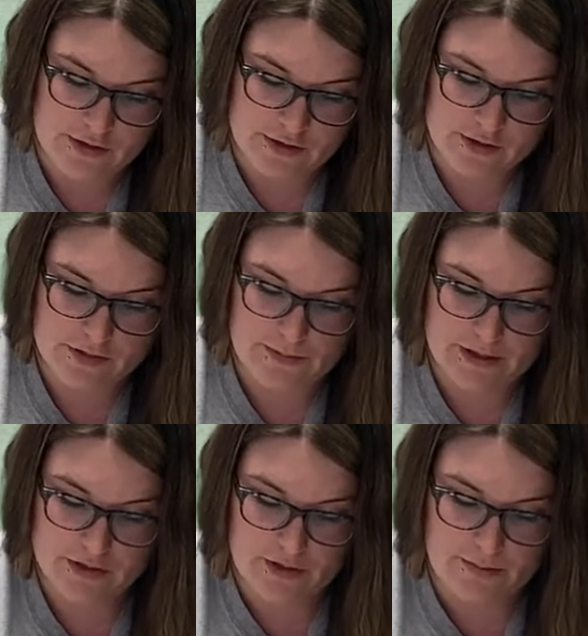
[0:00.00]
So you just
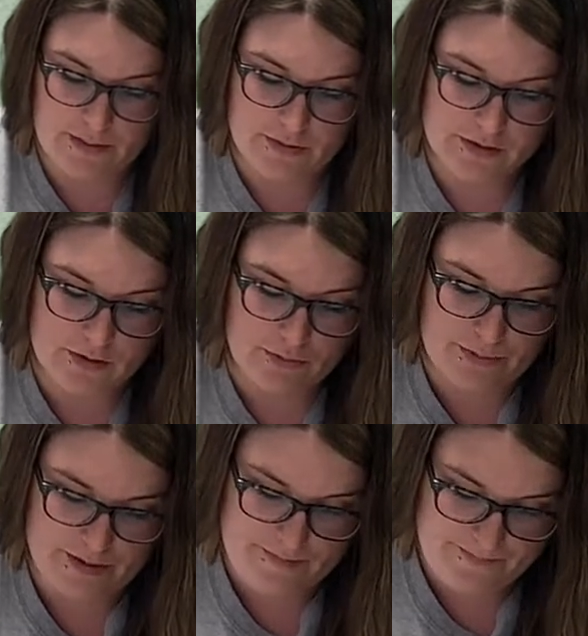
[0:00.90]
make sure the paper is
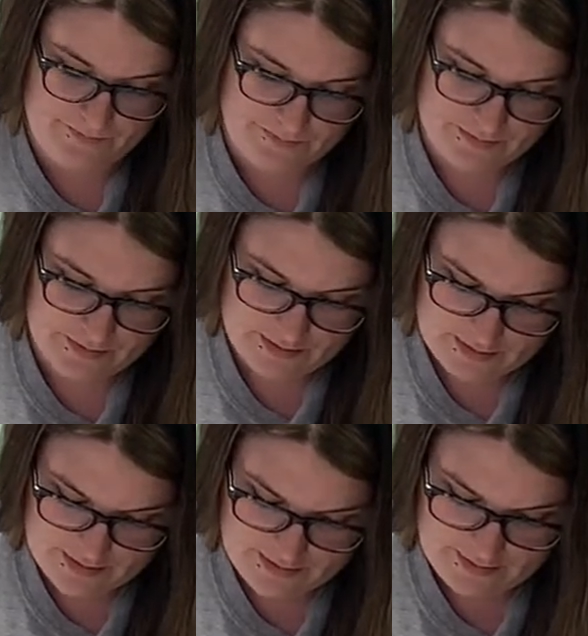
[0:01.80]
open
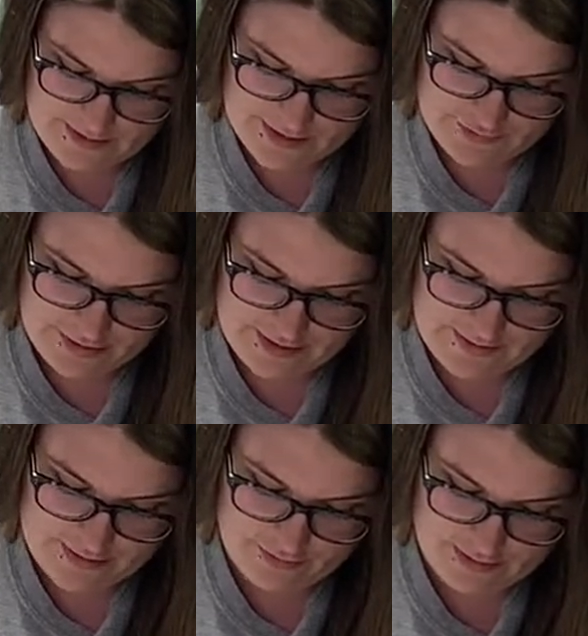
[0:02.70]
and let it dry,
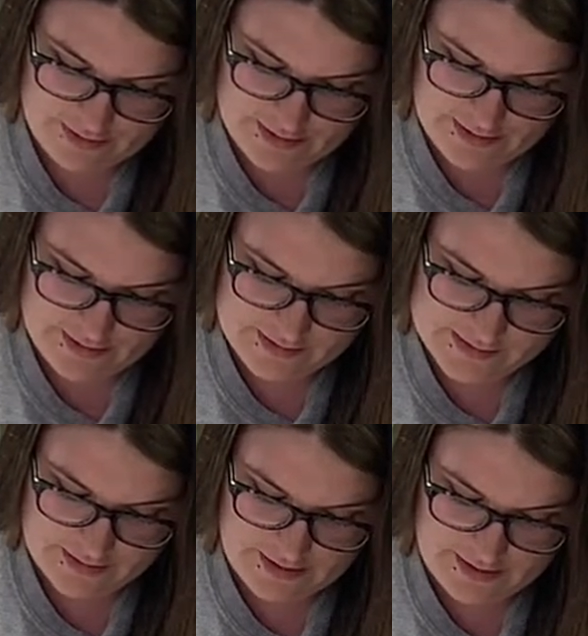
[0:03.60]
and then you can cut it. And
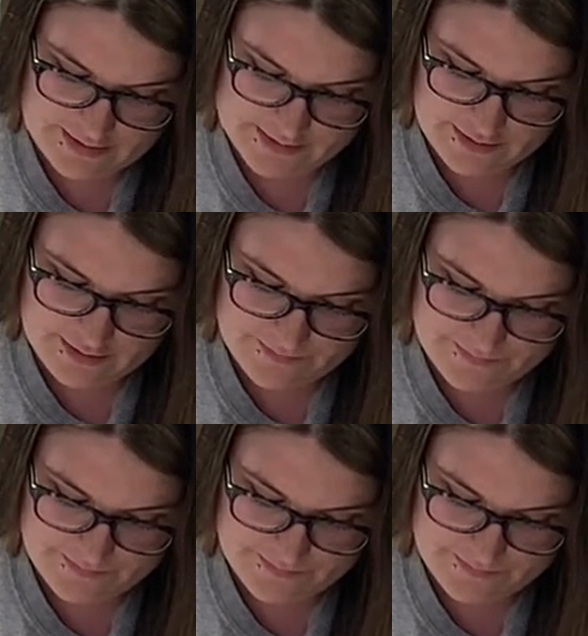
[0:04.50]
it's a lot easier.